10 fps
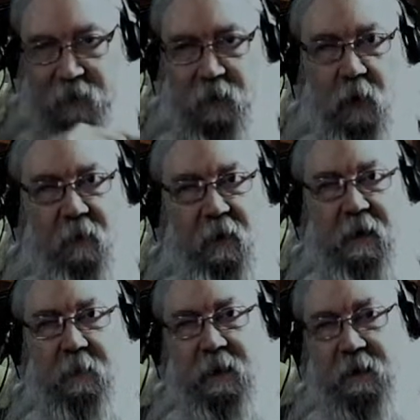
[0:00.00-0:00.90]
it's kind of
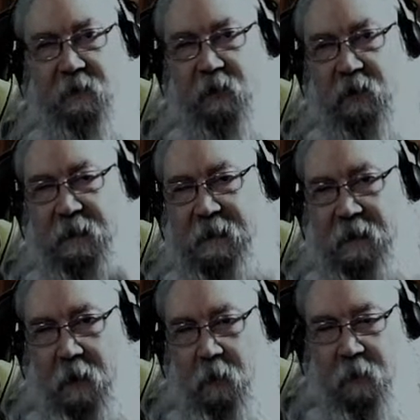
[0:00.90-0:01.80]
funny because he
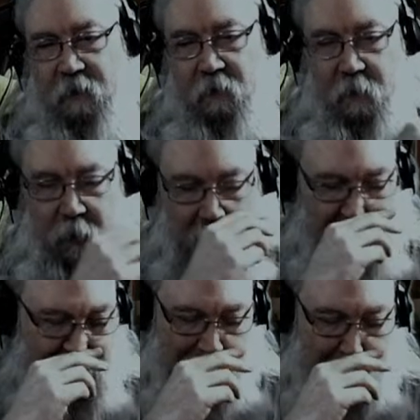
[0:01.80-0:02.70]
inherited this from her,
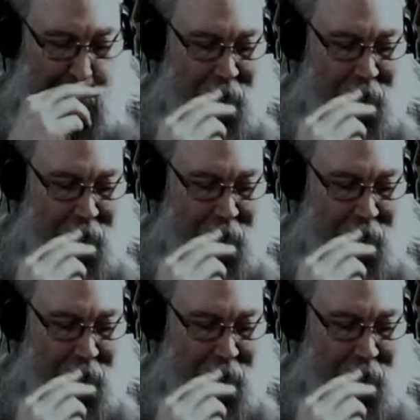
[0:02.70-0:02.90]
I think.